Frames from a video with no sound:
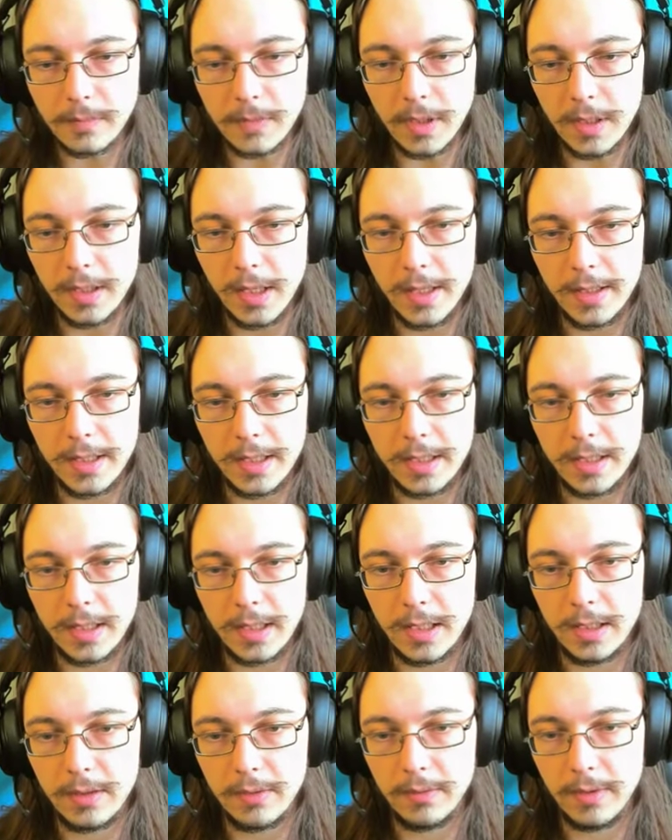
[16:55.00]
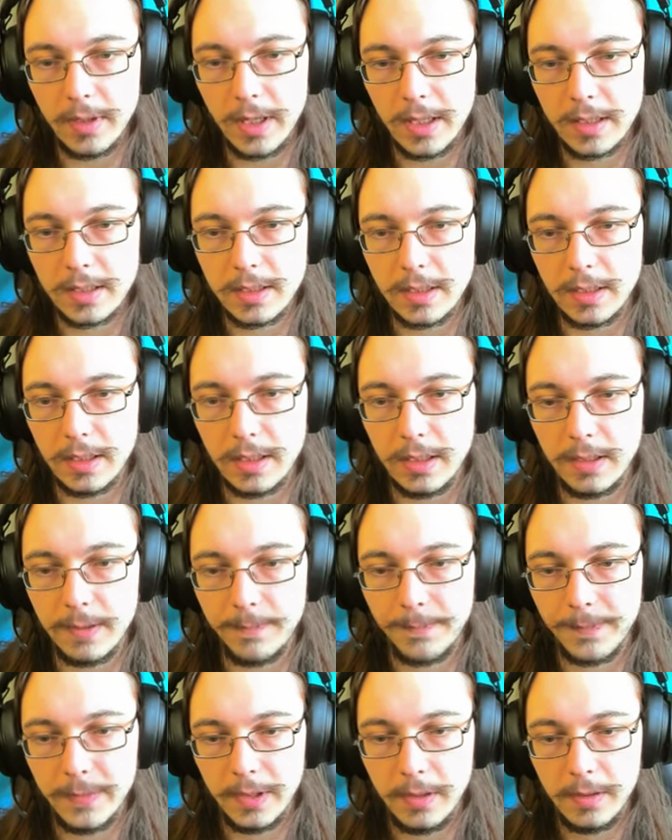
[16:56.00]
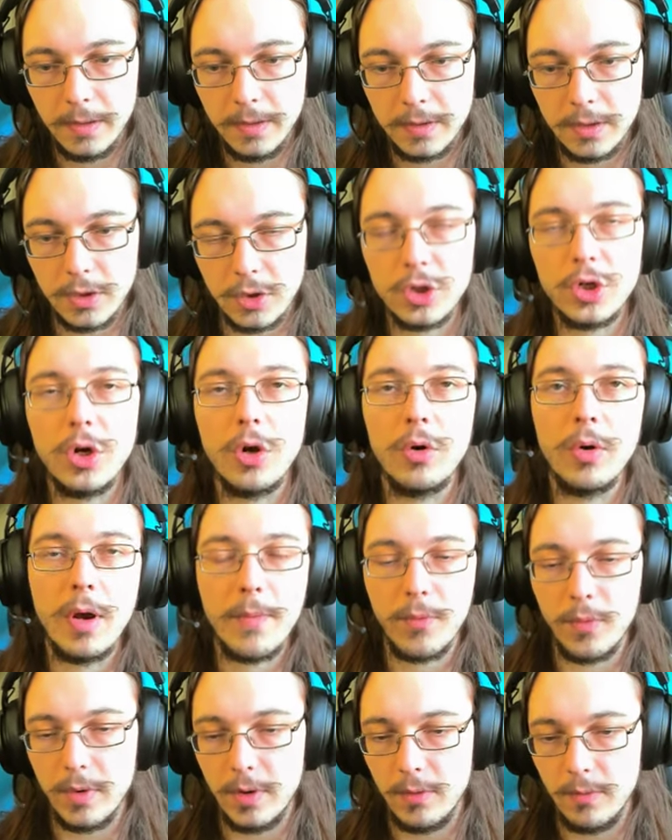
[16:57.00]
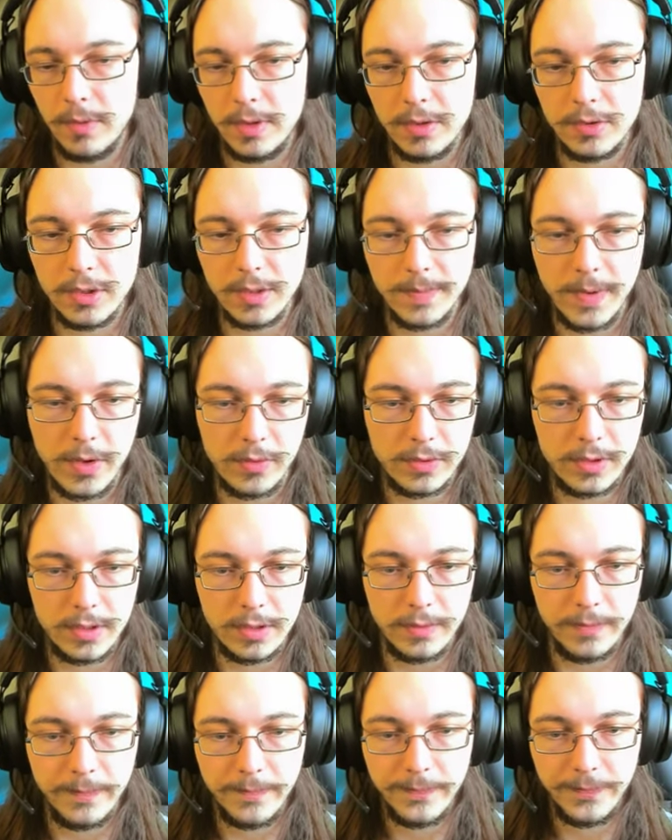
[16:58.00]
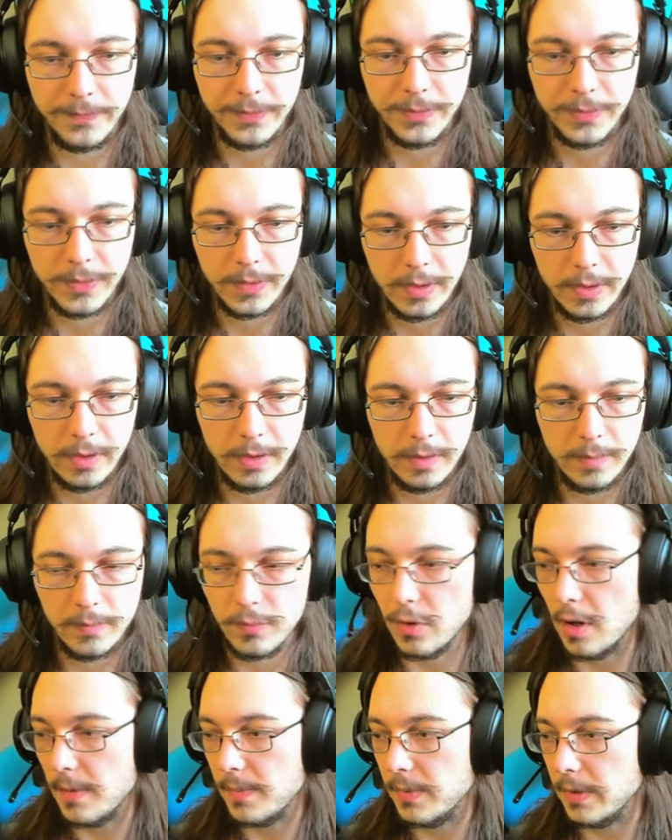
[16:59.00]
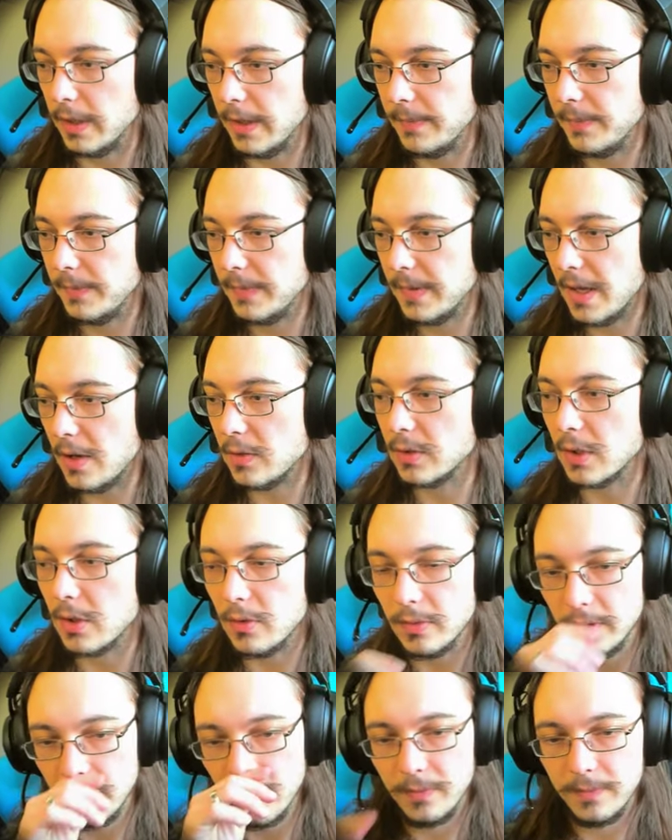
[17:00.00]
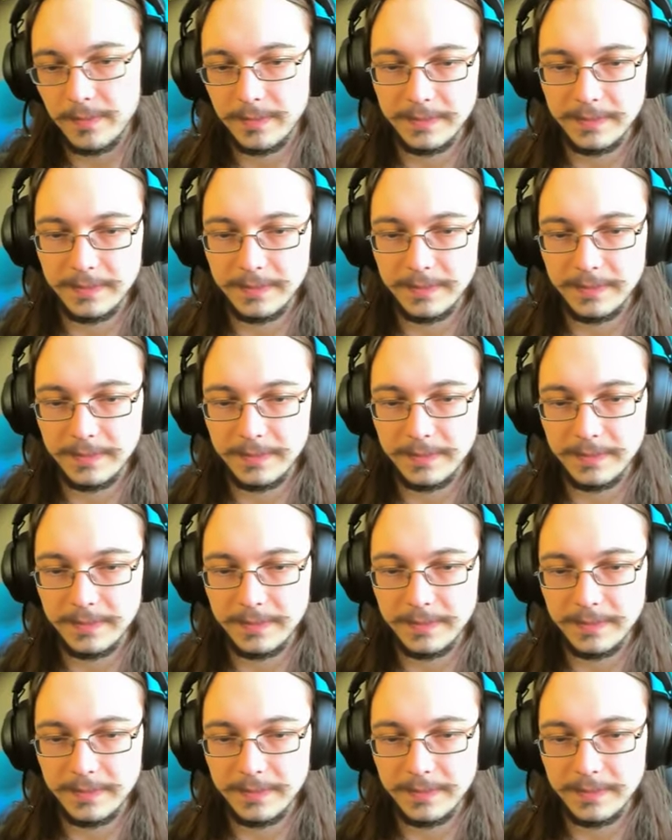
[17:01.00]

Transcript: They, they, they don't like to to show up when, when they're supposed to properly. How's it going, though?